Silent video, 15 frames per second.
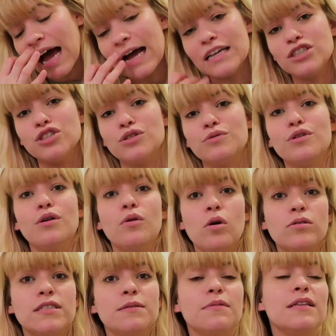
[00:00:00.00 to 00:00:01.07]
I do know
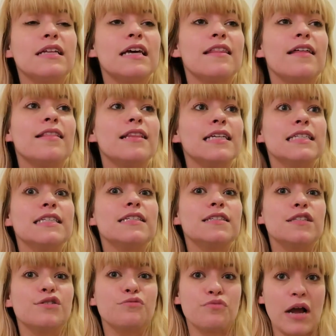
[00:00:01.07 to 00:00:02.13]
ultimately that this is
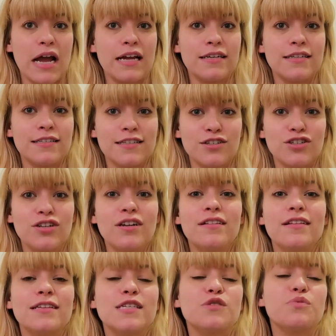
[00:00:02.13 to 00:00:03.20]
the right decision,
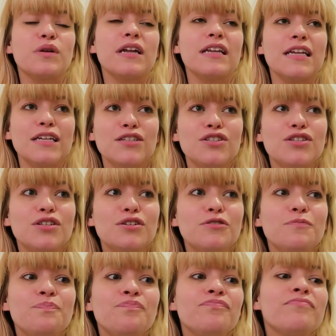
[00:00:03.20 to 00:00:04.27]
and this is what I need to
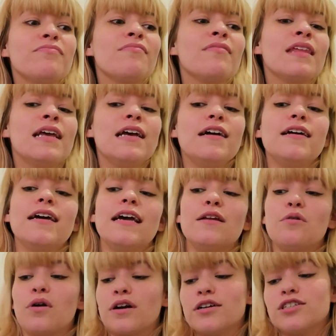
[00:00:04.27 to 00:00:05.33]
do in
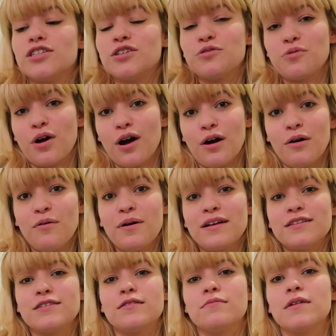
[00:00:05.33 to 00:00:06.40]
order to grow.
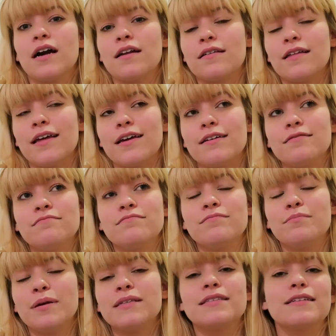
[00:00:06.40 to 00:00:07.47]
And so I'm kind of like,
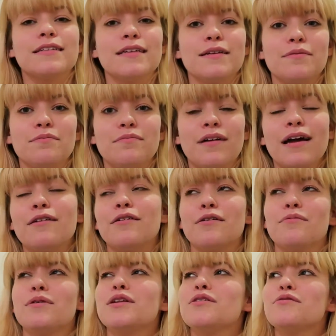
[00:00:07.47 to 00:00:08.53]
basically, I don't know,
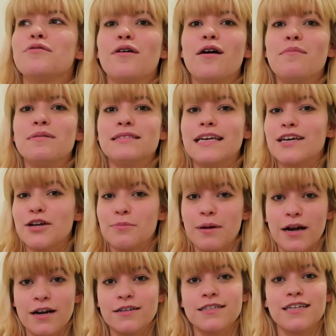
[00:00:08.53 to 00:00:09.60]
when you grow up, it's like you're
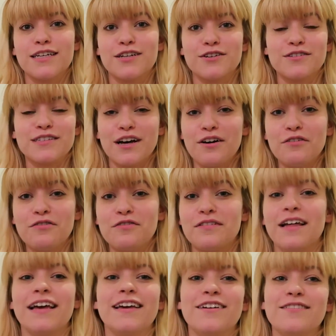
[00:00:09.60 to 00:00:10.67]
parenting yourself.
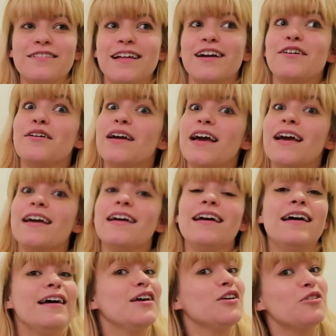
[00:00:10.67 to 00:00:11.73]
Like, you're like, okay,
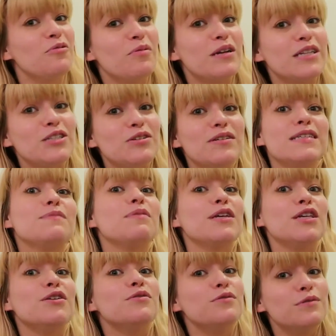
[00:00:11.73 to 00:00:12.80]
you don't want to do this, but
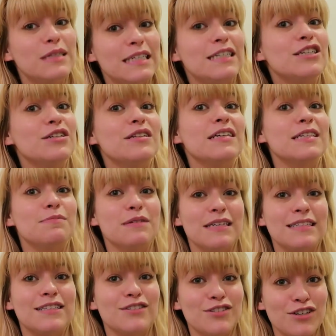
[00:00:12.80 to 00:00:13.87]
you need to do this
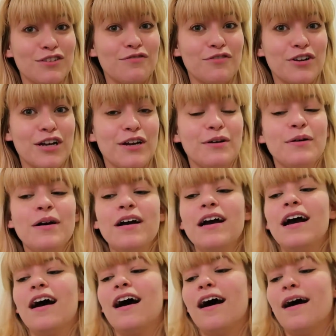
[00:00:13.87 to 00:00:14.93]
because it's good for you.
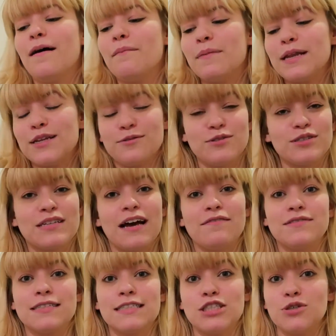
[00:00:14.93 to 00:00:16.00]
And you just have
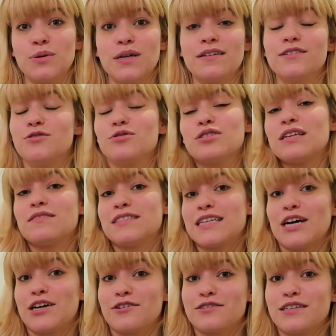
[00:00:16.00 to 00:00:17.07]
to do it. You just have to
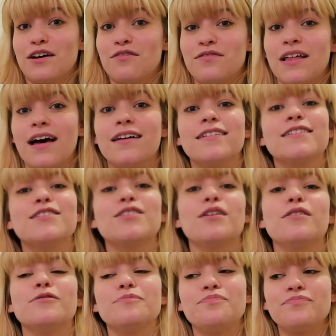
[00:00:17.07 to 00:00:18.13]
tell yourself that.
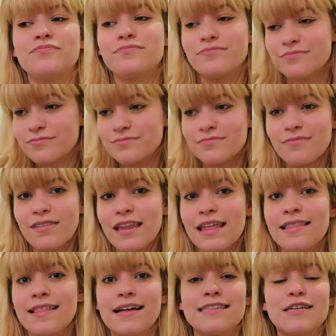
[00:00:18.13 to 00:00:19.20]
So
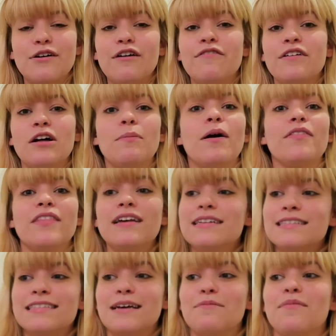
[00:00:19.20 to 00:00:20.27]
that's how I feel about
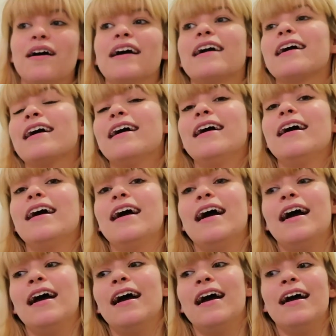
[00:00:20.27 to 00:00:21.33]
this. I'm like,
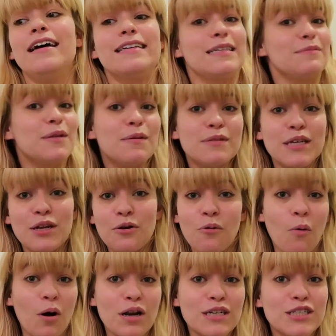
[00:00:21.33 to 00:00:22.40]
sometimes I don't
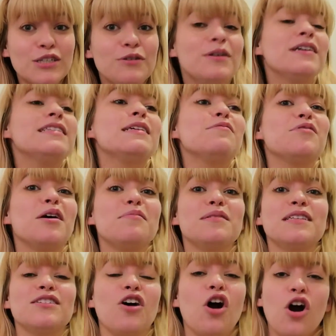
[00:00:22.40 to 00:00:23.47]
want to do it, sometimes
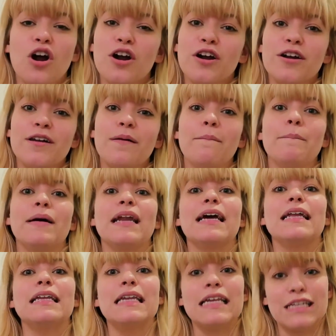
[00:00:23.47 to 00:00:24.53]
it's hard, but
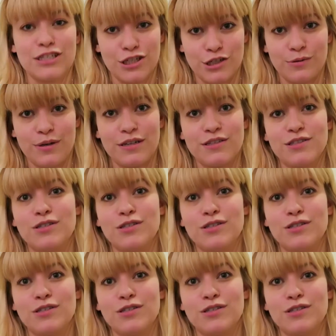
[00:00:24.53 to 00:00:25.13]
I need to do it.